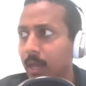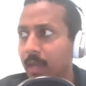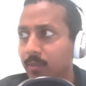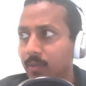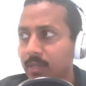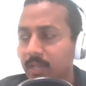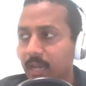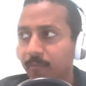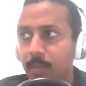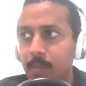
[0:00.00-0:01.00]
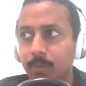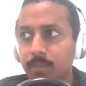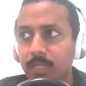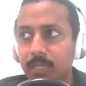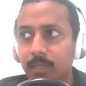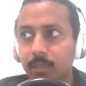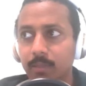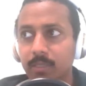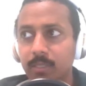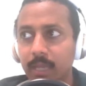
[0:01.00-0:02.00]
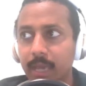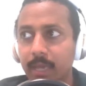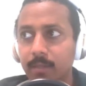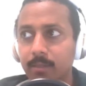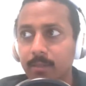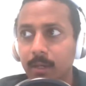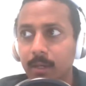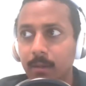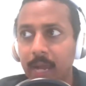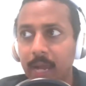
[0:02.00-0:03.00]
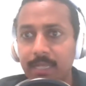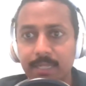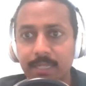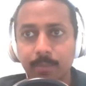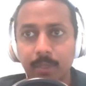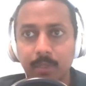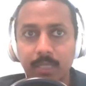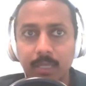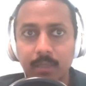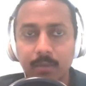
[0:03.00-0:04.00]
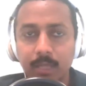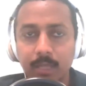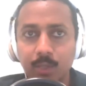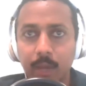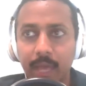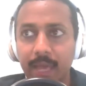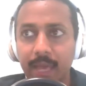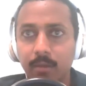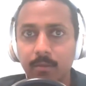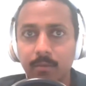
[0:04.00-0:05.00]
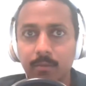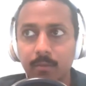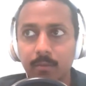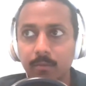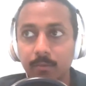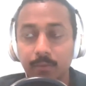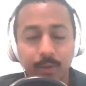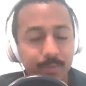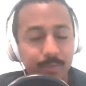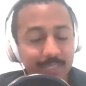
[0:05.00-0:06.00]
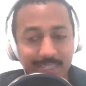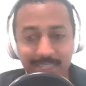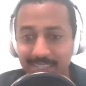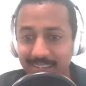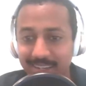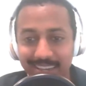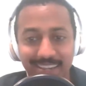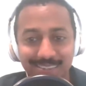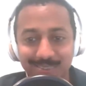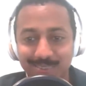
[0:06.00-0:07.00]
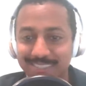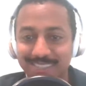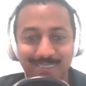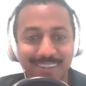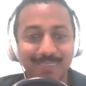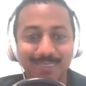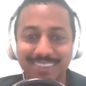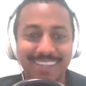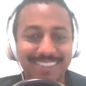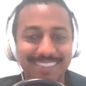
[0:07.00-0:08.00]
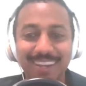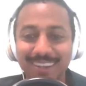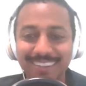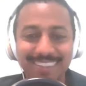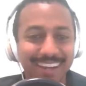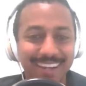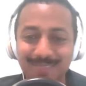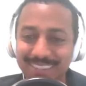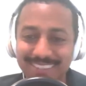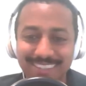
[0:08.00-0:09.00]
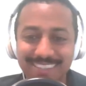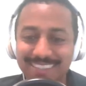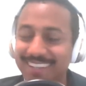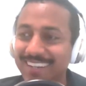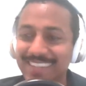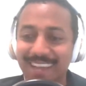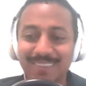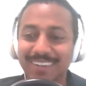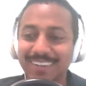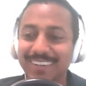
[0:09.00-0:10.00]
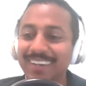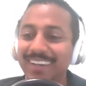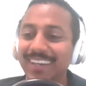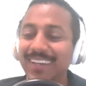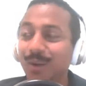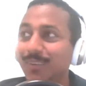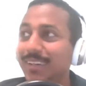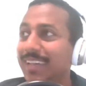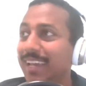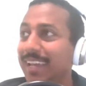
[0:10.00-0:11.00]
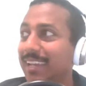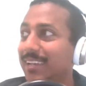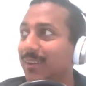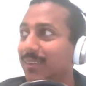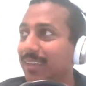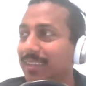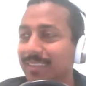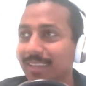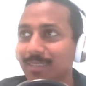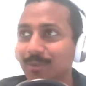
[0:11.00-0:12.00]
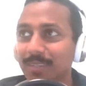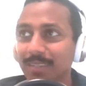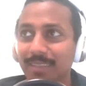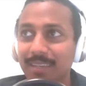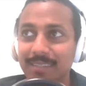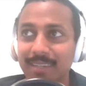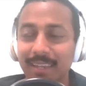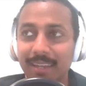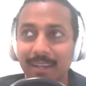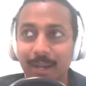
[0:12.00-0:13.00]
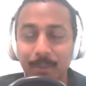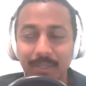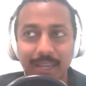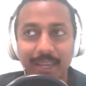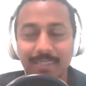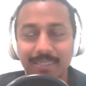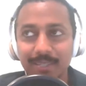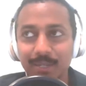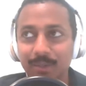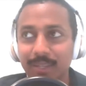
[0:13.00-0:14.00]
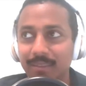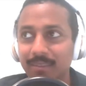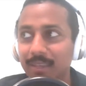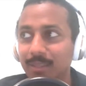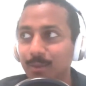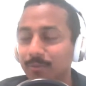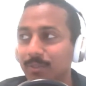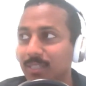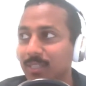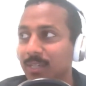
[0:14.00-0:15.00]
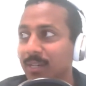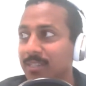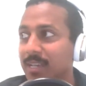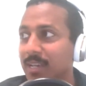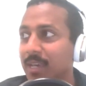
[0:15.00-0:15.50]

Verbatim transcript: and these kind of people skills and uh, idea building that you had from such a young age, which is incredible. That's we're talking about such a long time ago, you know, over a decade ago that that you did this, and and a couple decades ago that that you first learned.